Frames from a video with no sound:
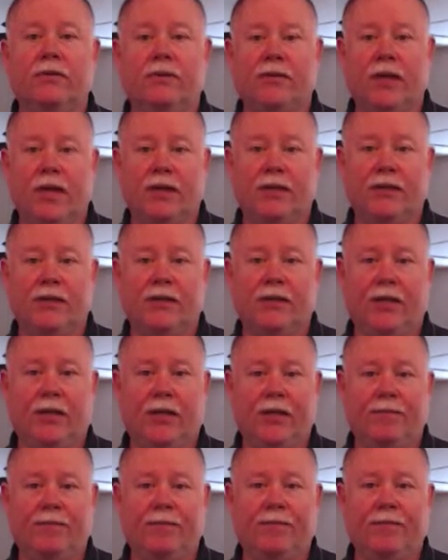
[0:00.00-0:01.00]

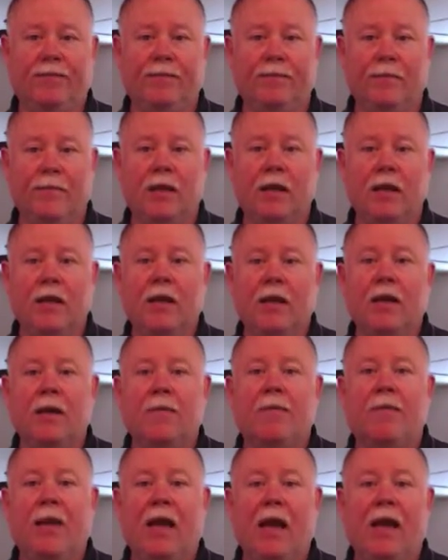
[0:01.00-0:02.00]
Tennessee.
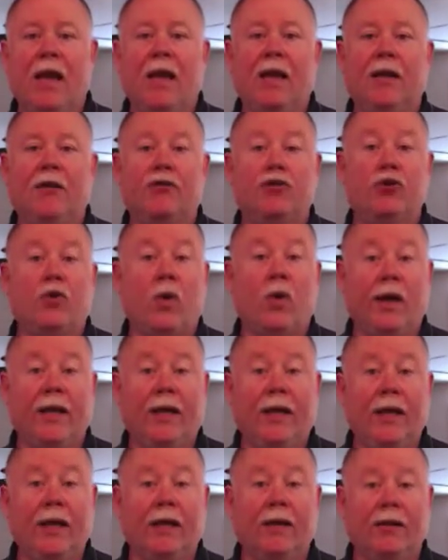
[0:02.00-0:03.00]
May
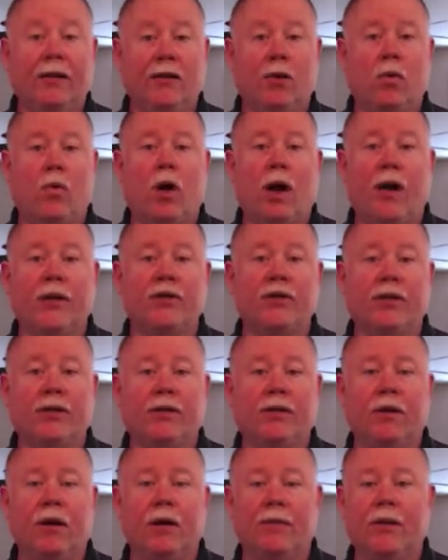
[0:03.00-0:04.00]
20, the
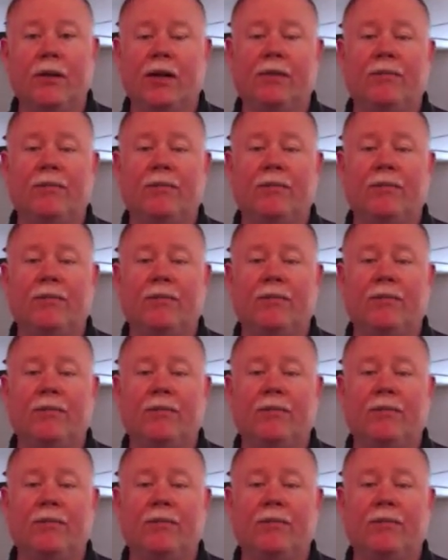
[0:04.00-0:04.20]
Washington, uh,